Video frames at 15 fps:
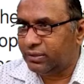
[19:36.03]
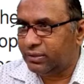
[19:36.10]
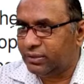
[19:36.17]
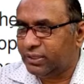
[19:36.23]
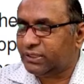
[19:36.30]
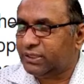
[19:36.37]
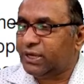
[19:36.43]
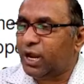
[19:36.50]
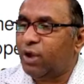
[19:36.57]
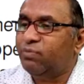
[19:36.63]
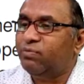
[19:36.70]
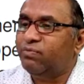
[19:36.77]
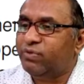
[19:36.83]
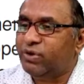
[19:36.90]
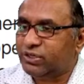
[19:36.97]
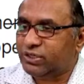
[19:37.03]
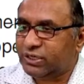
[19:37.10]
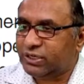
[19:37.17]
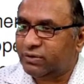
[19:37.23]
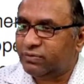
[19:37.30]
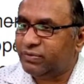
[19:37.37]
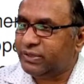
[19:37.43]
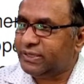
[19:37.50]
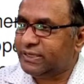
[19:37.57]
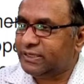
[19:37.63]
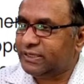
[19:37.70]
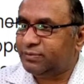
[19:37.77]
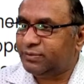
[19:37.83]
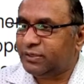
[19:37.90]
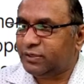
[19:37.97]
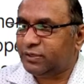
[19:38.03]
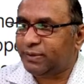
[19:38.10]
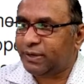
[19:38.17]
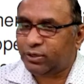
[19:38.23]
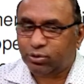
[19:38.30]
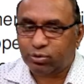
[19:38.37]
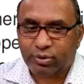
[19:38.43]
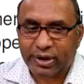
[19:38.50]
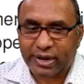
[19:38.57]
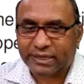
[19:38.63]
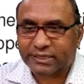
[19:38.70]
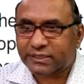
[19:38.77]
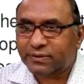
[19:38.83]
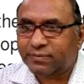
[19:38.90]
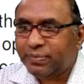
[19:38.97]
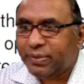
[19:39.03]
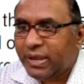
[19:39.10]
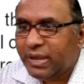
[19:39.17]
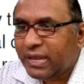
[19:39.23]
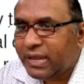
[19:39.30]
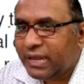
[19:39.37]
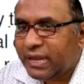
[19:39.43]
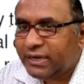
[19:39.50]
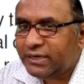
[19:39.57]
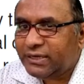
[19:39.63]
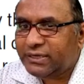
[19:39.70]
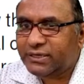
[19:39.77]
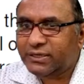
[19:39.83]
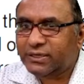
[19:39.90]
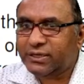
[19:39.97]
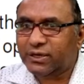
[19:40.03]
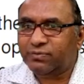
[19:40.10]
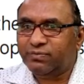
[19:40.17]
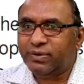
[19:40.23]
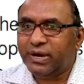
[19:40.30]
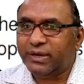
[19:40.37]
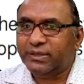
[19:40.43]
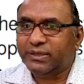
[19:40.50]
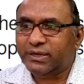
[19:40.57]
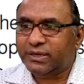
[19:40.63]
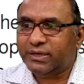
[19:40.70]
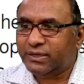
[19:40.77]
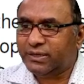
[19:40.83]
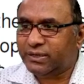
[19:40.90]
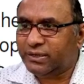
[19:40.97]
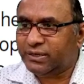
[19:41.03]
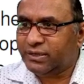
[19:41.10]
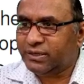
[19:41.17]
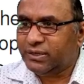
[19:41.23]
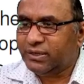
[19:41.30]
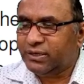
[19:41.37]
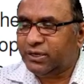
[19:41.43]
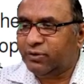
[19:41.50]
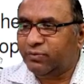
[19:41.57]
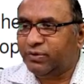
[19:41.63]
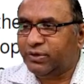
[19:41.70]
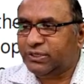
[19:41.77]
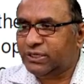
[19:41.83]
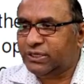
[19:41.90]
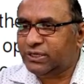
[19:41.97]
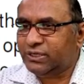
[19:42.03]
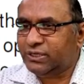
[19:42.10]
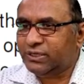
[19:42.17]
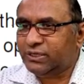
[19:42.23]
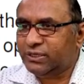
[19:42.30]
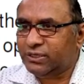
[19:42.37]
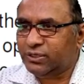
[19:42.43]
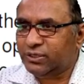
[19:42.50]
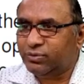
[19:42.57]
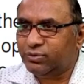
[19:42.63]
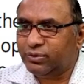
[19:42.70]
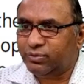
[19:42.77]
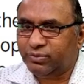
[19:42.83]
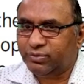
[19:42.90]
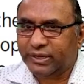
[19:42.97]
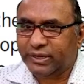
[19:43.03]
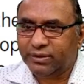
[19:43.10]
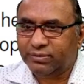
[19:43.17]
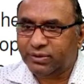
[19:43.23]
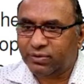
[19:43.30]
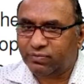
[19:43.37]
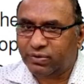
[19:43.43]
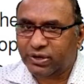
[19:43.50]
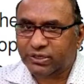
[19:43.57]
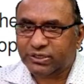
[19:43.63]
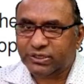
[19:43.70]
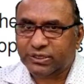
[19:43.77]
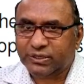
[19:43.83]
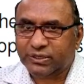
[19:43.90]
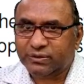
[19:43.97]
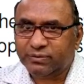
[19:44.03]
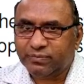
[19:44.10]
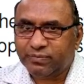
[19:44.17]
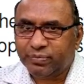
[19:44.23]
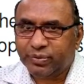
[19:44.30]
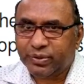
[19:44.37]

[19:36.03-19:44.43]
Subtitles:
this f function with respect to x, and for the differentiate, we have the function.